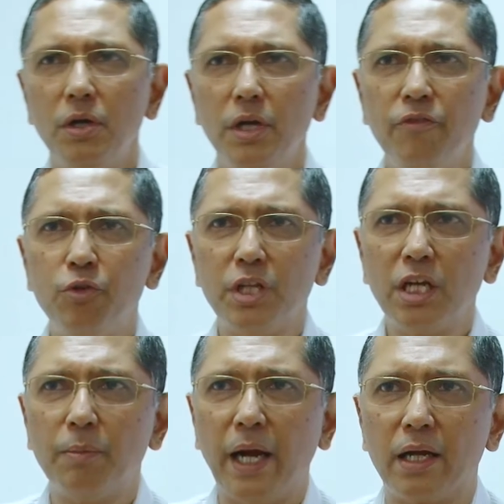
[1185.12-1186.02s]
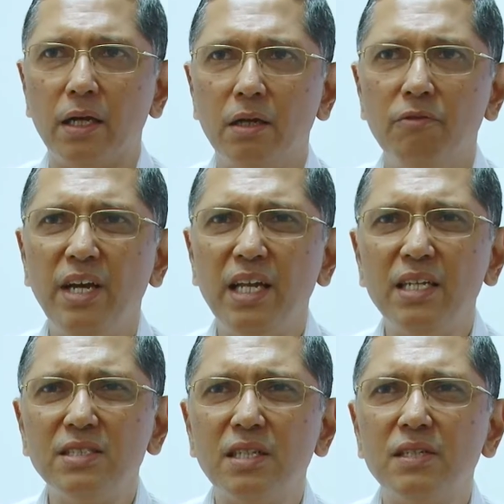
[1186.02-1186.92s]
If you think back, where
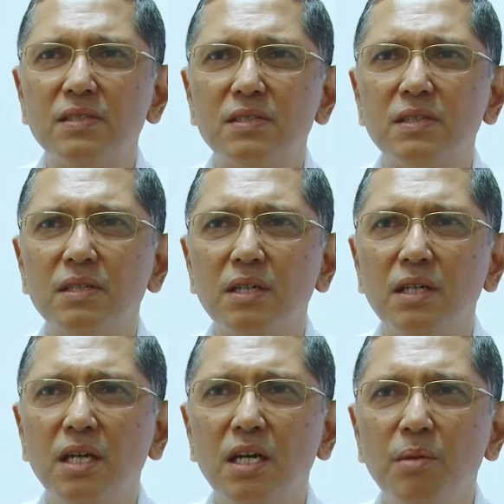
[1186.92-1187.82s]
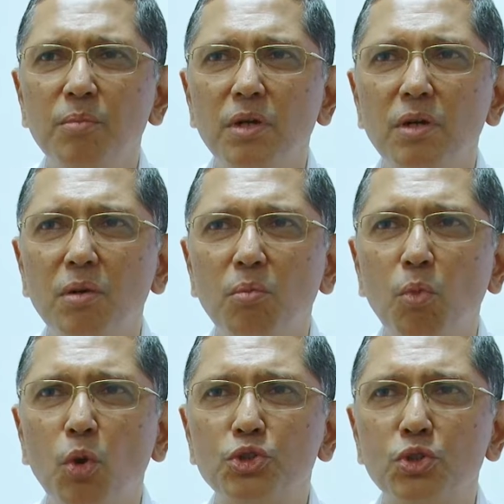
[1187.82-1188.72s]
is this term
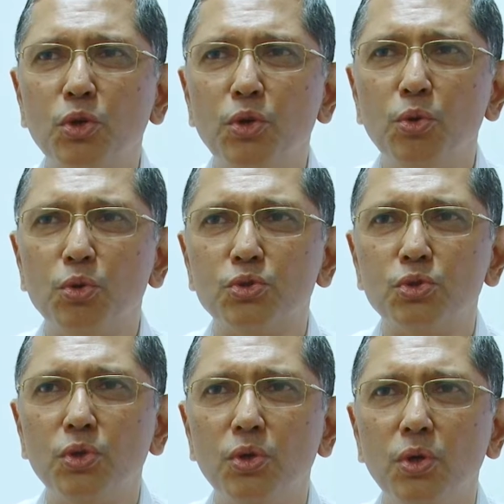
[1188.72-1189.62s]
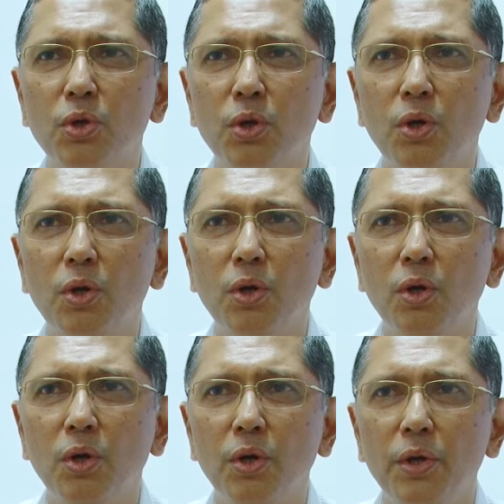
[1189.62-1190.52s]
most used?
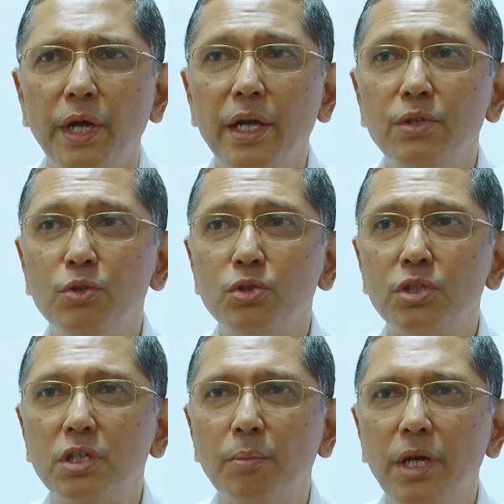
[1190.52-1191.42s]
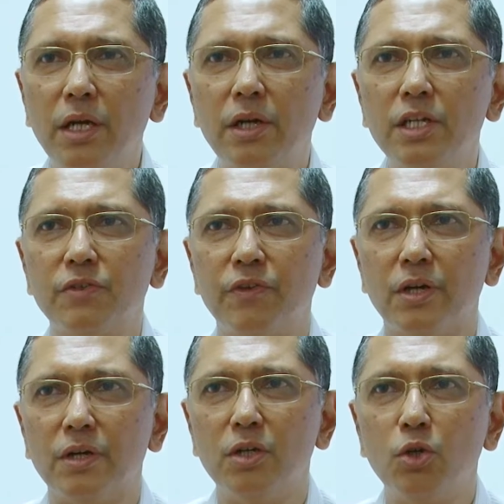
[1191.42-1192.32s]
It is used in the military sphere,
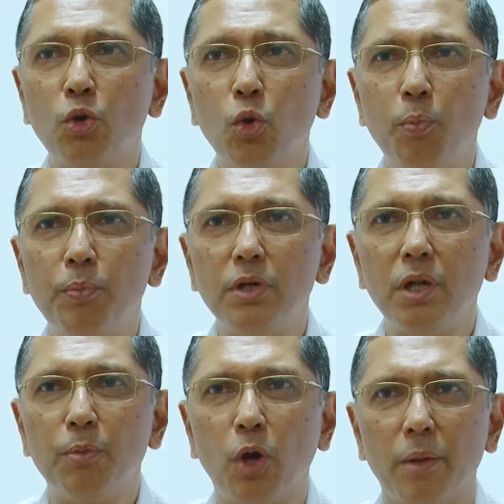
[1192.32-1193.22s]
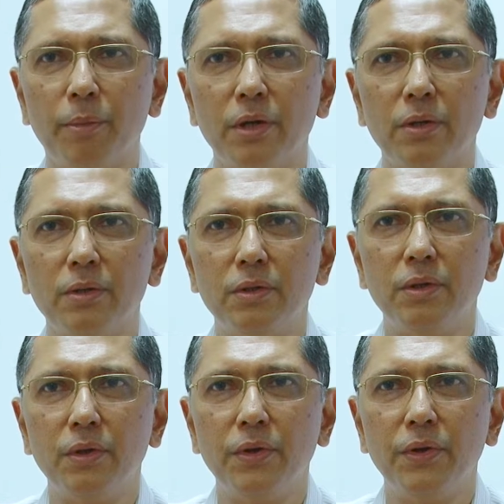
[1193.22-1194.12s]
troop deployment,
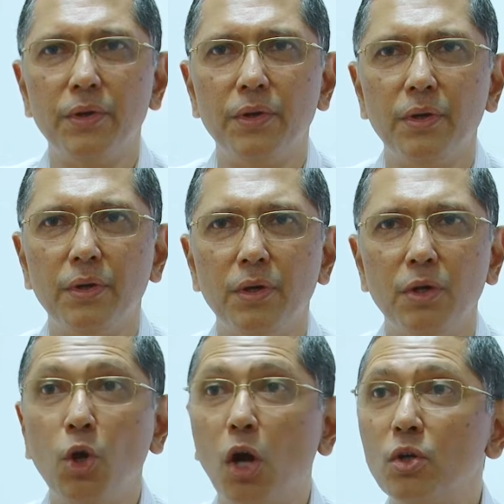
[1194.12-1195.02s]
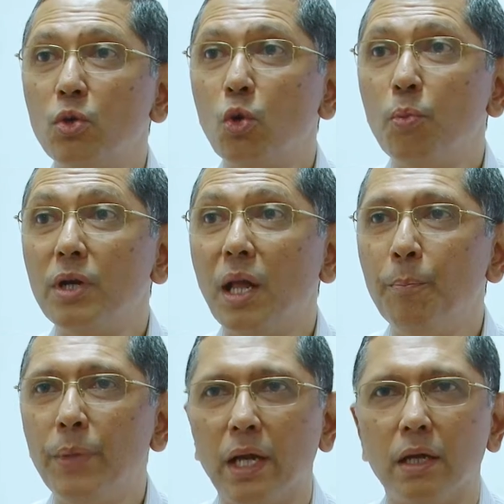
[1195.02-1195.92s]
not troop
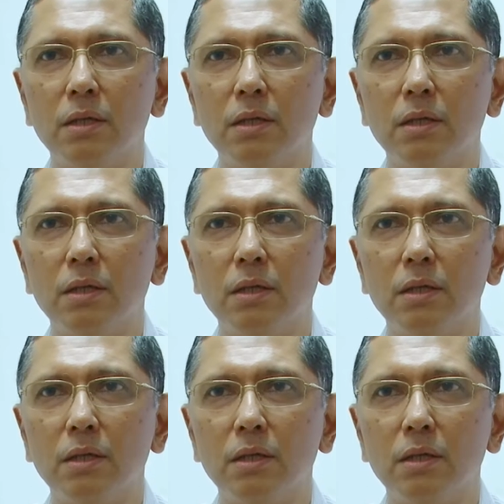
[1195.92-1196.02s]
dumping.